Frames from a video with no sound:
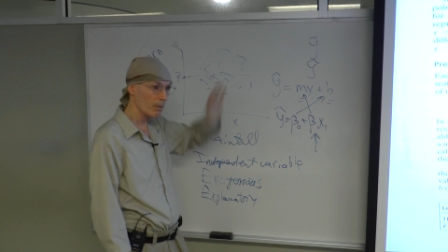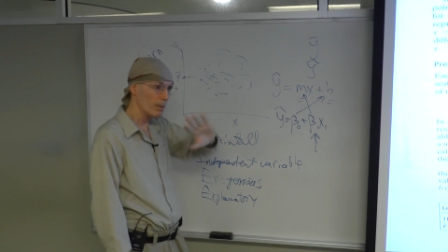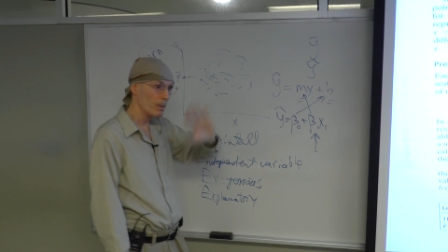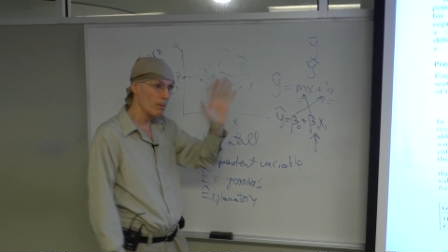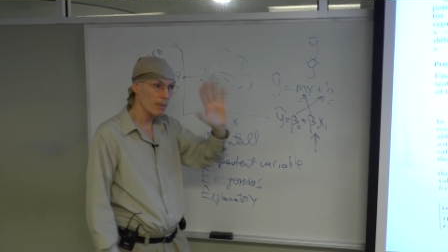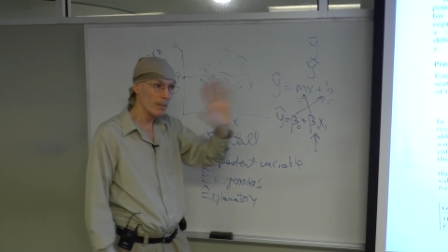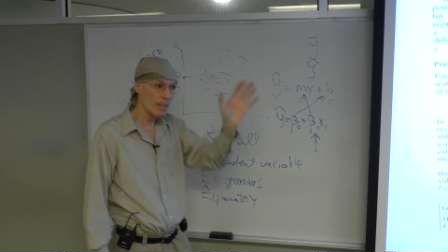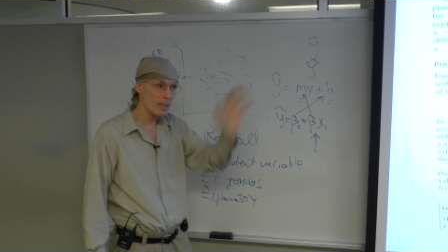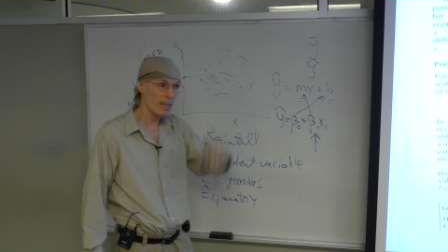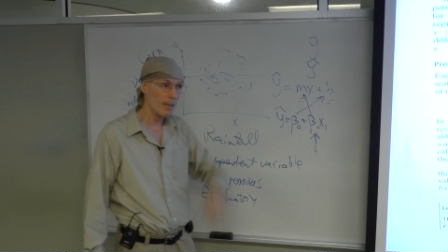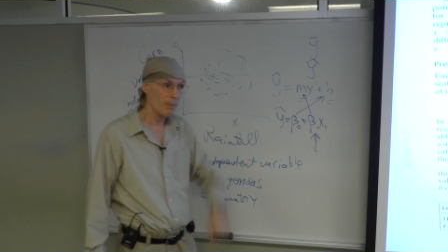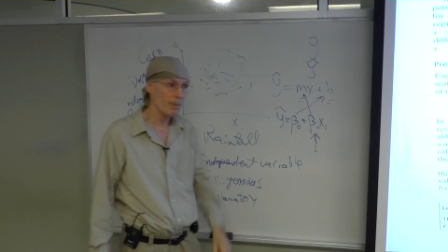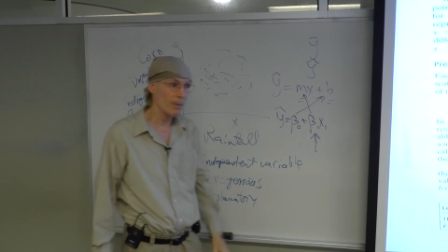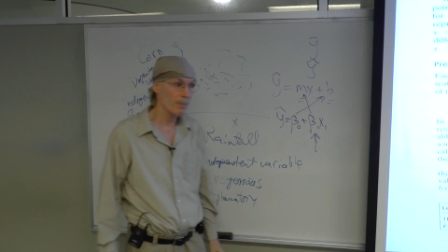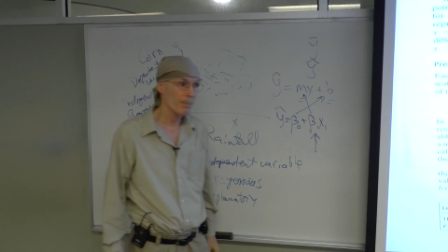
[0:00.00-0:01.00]
We don't want that to
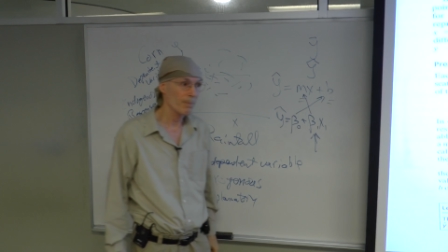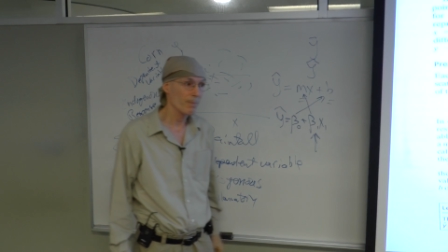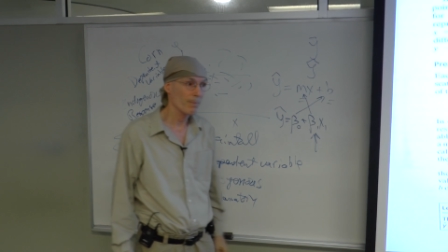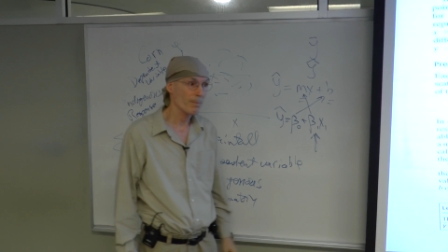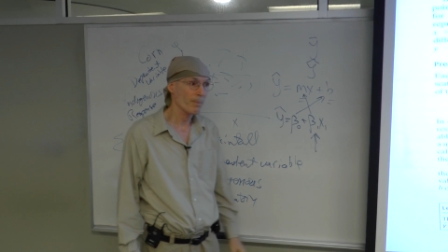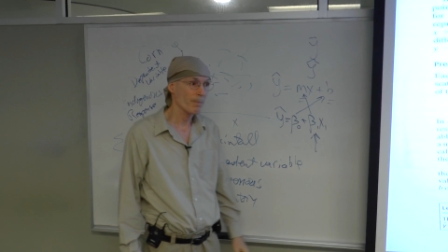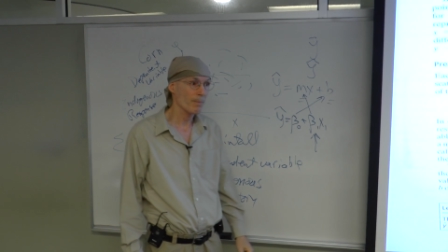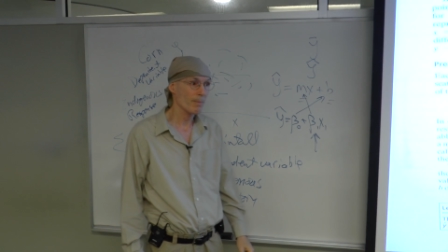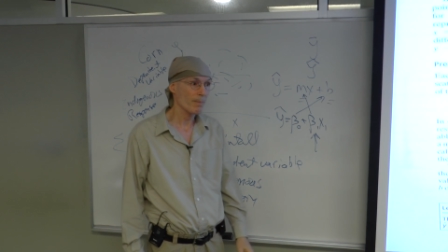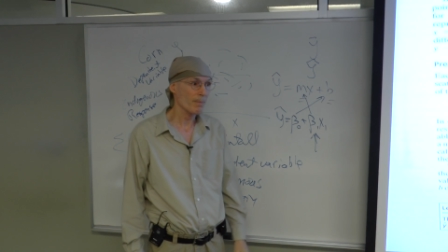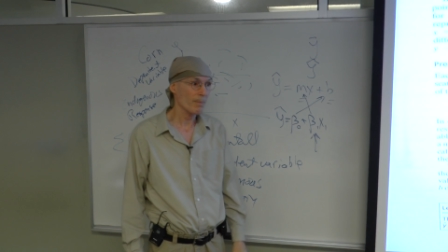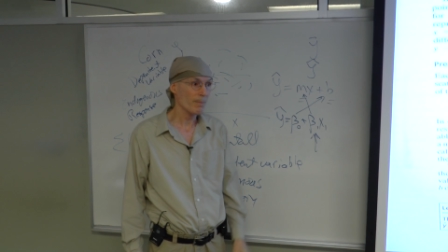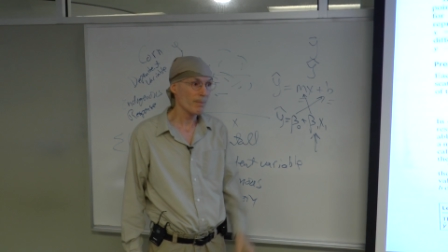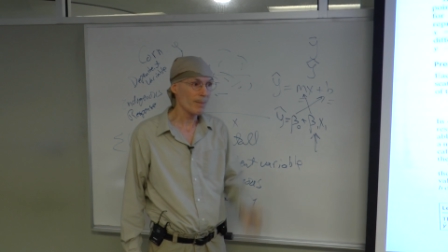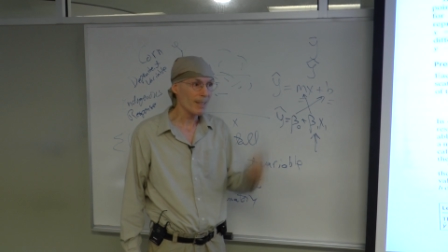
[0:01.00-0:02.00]
happen.
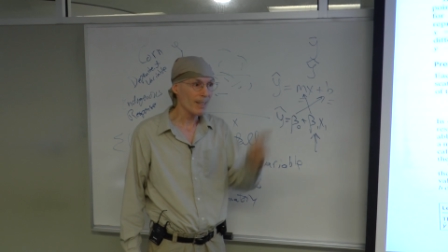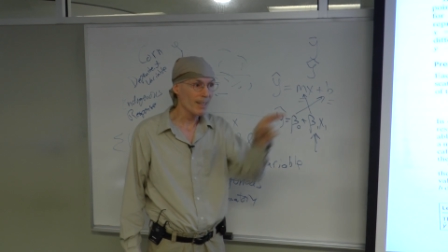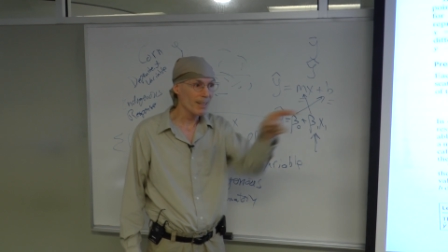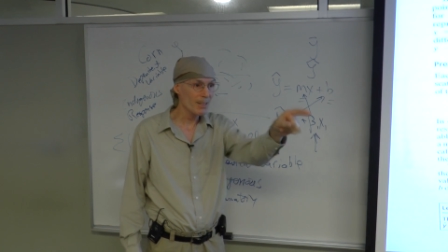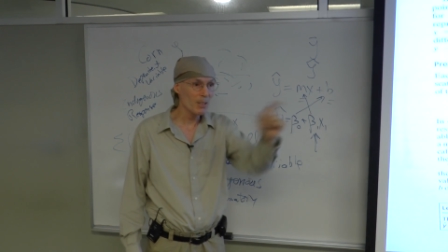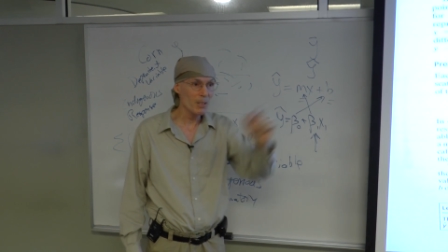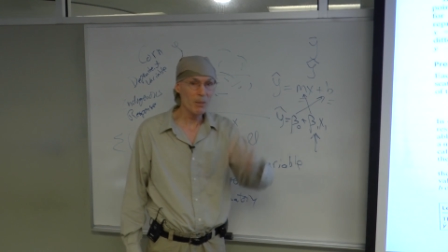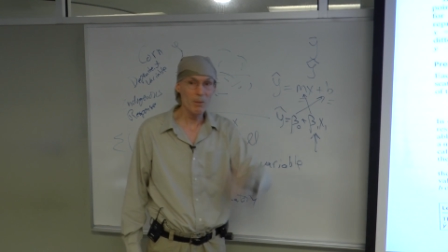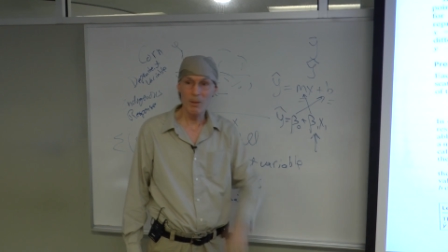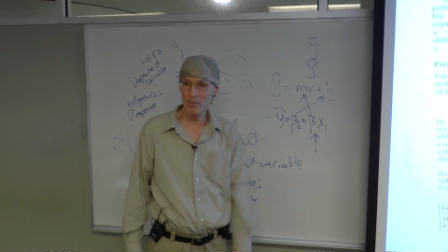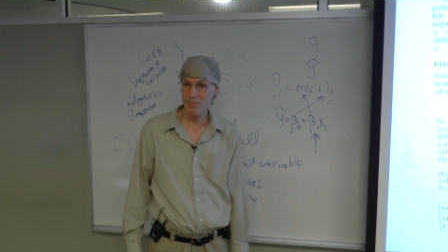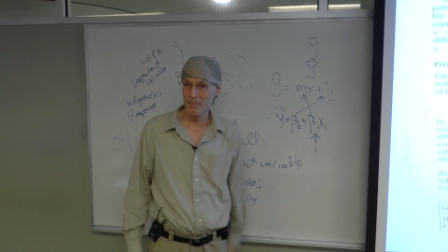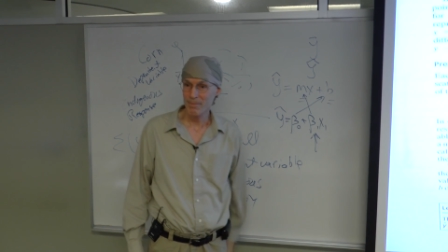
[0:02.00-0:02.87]
0.